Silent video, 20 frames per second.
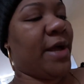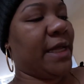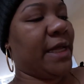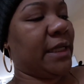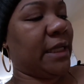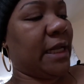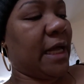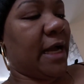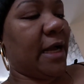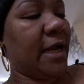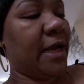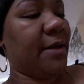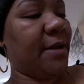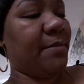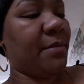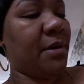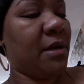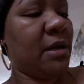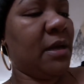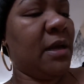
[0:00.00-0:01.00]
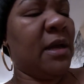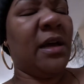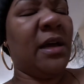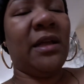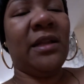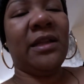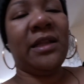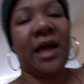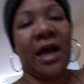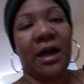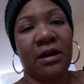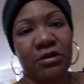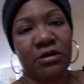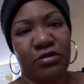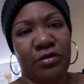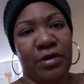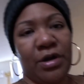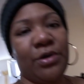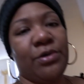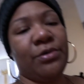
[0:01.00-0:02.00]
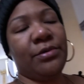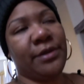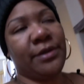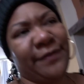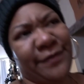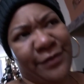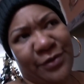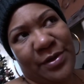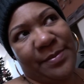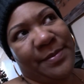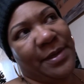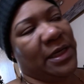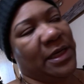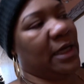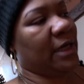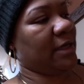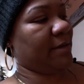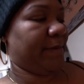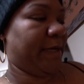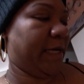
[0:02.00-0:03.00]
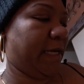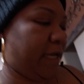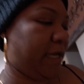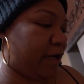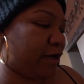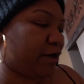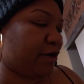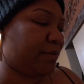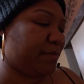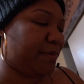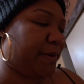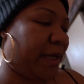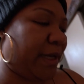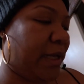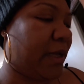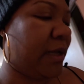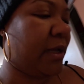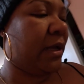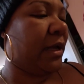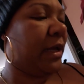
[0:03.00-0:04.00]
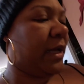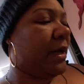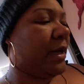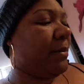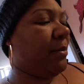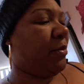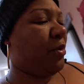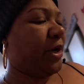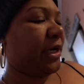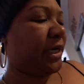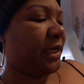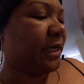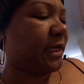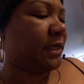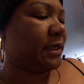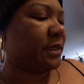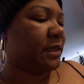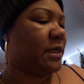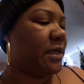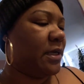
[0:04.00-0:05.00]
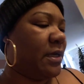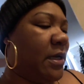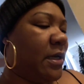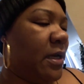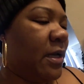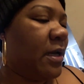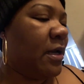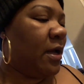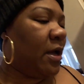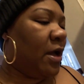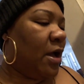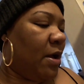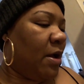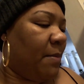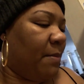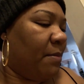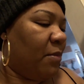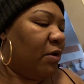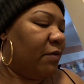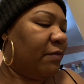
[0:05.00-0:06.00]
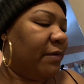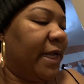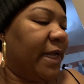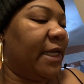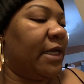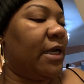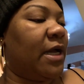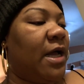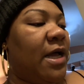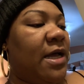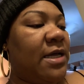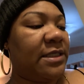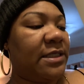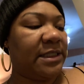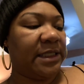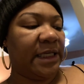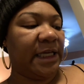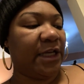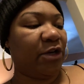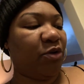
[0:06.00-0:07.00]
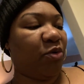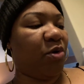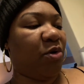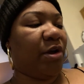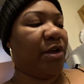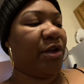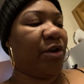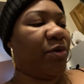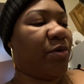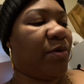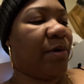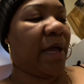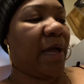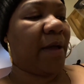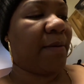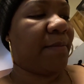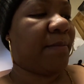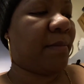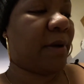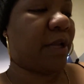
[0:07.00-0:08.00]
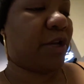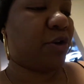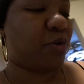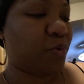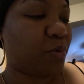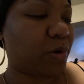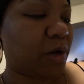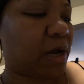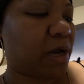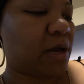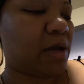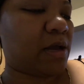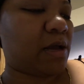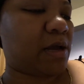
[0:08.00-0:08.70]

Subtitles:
and lime lock grow, even though I'm not locking my hair, but morning moringa seed oil and manuka